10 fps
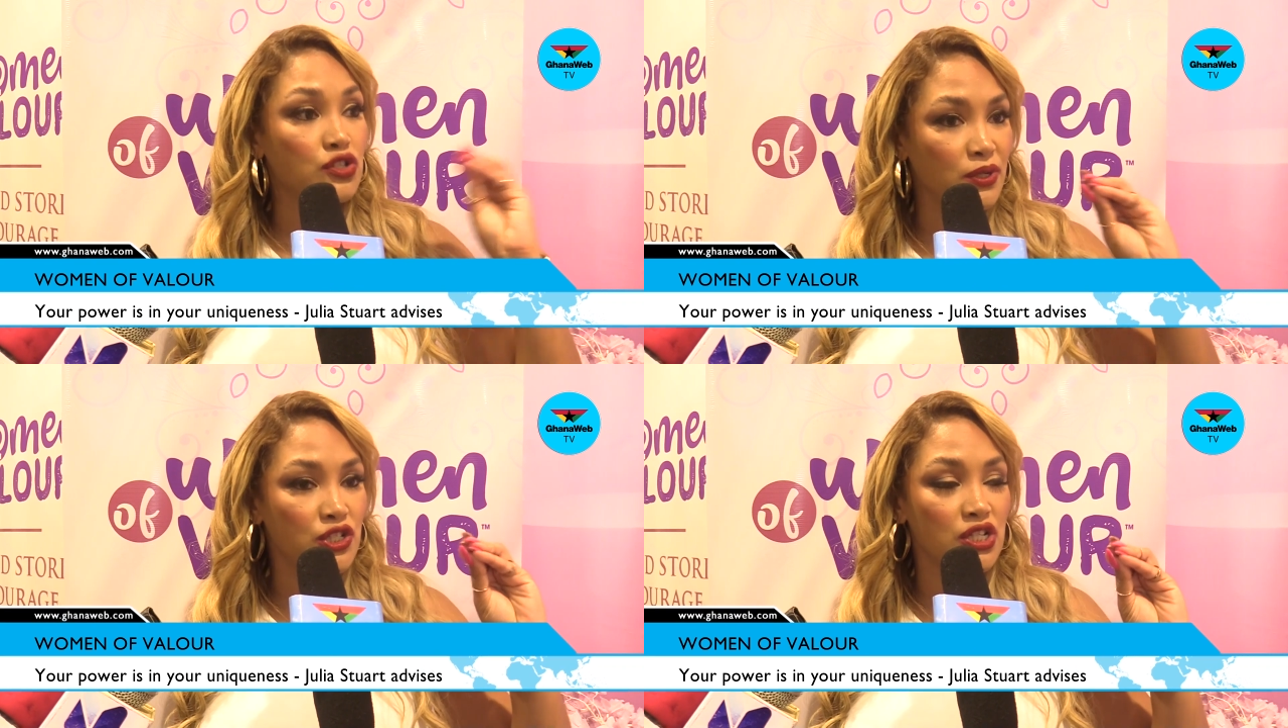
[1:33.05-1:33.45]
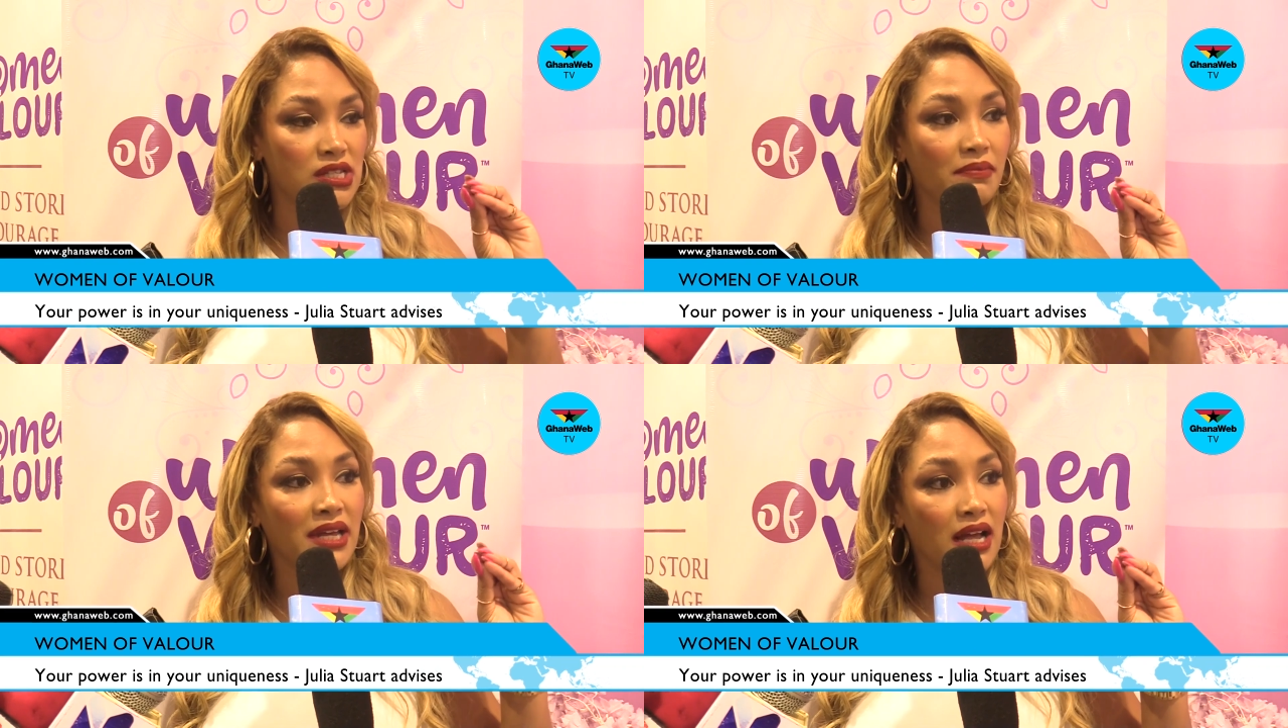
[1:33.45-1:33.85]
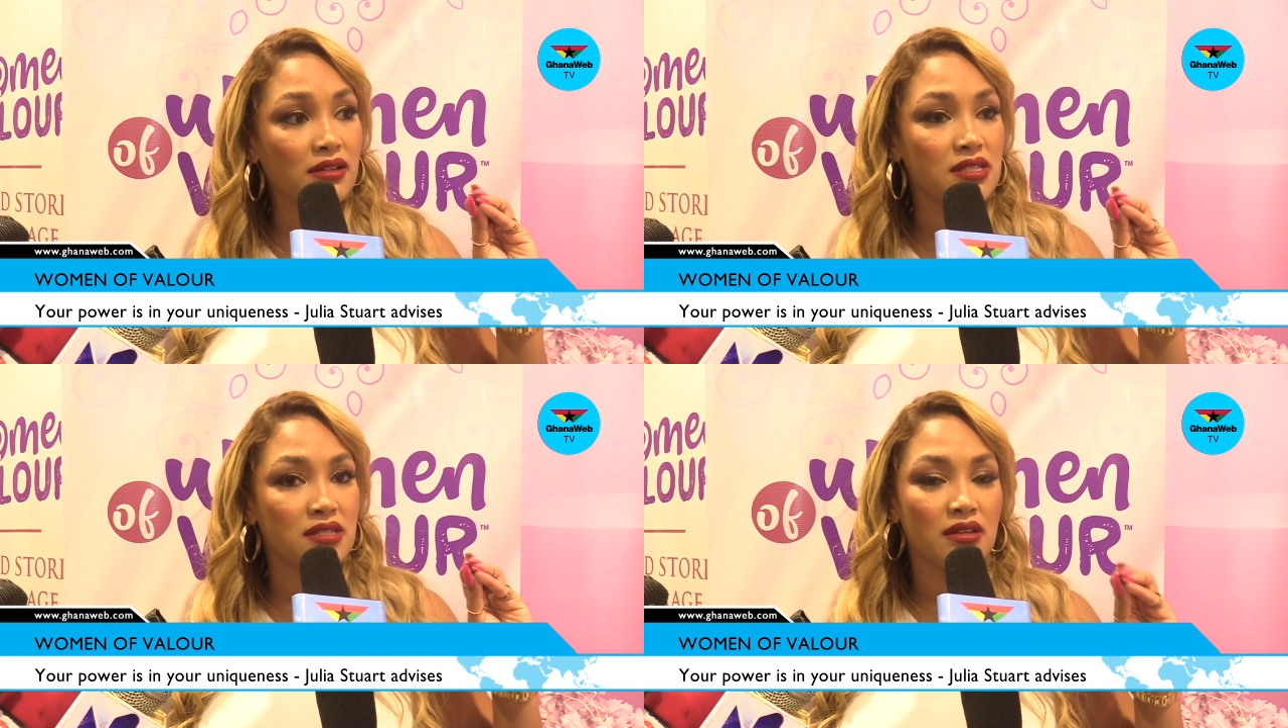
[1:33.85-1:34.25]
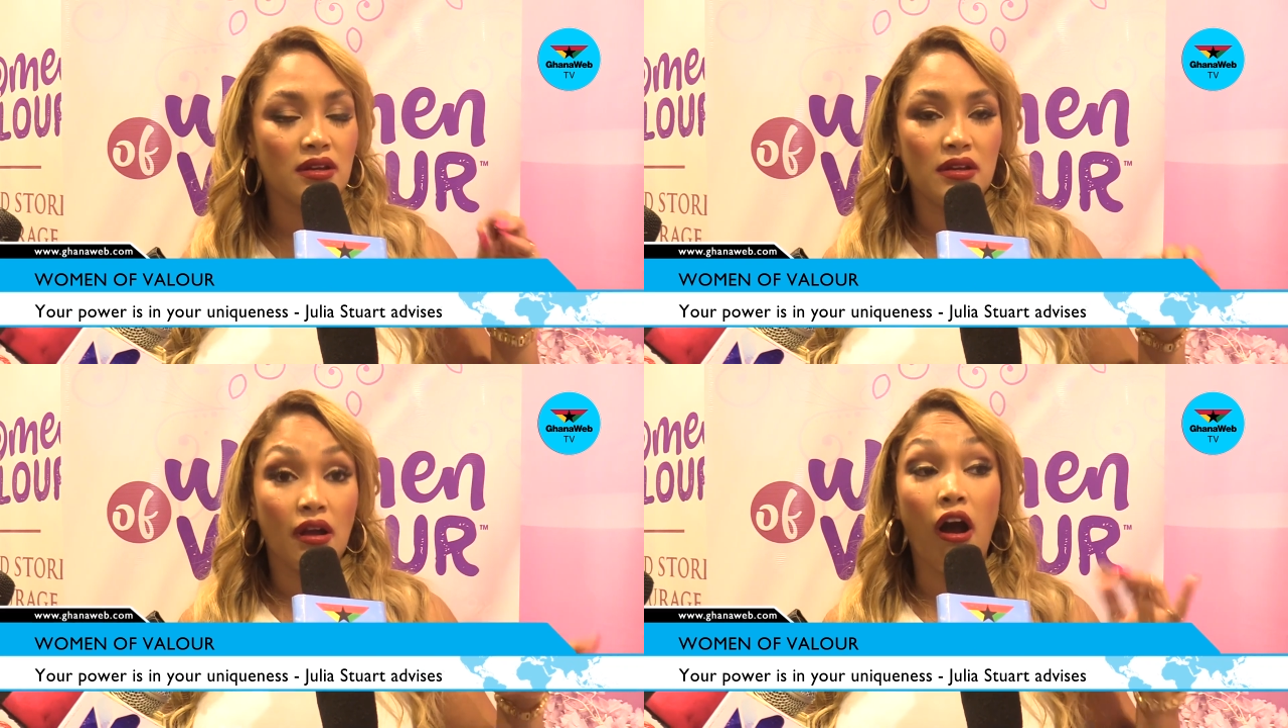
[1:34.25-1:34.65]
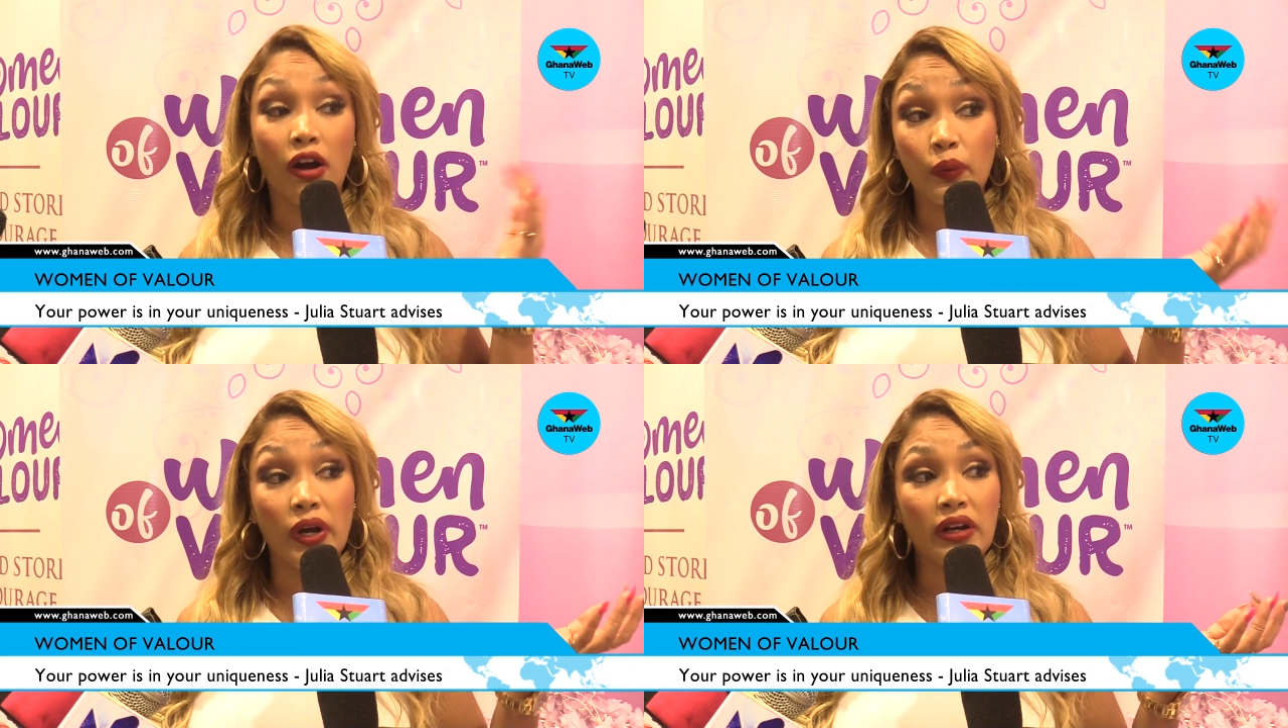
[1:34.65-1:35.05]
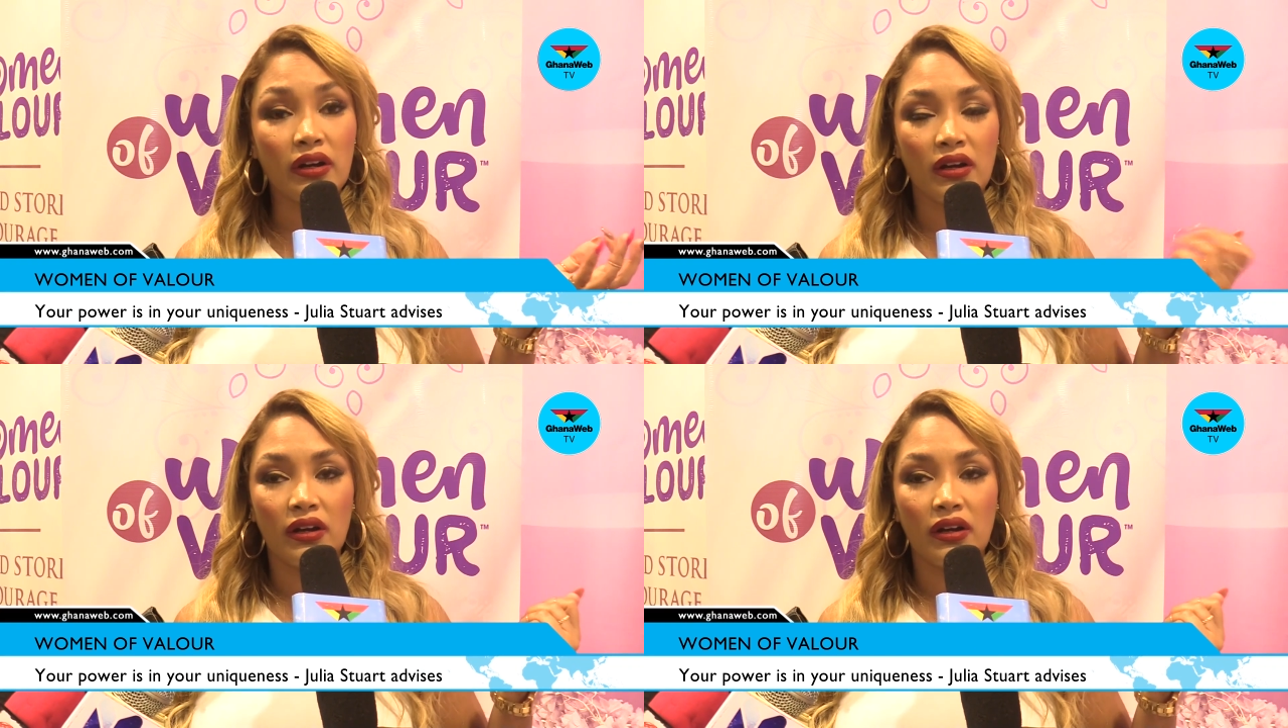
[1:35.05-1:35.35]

switch to something else. Hard work.